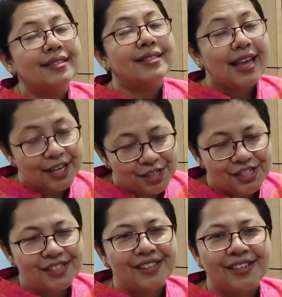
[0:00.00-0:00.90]

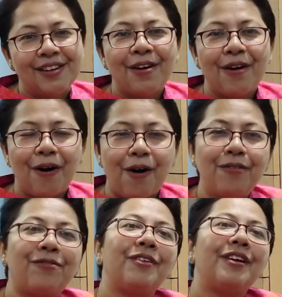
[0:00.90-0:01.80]
section
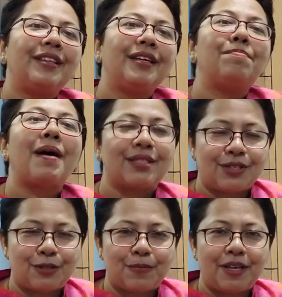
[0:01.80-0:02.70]
of the parts
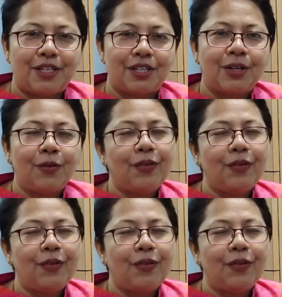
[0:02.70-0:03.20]
of speech.